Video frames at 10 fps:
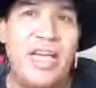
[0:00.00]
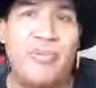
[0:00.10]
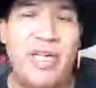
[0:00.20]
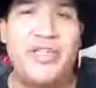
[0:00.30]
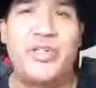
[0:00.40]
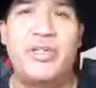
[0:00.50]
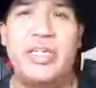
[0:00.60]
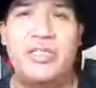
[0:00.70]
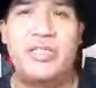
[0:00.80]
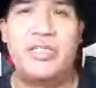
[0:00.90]
that
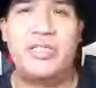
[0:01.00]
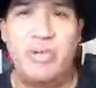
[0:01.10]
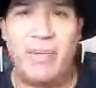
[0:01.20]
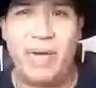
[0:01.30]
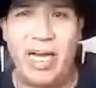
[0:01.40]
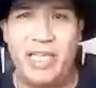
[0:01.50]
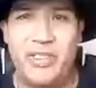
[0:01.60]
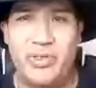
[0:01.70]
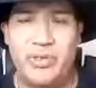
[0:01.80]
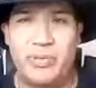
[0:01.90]
predator is right
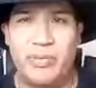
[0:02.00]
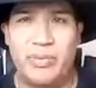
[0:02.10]
behind you.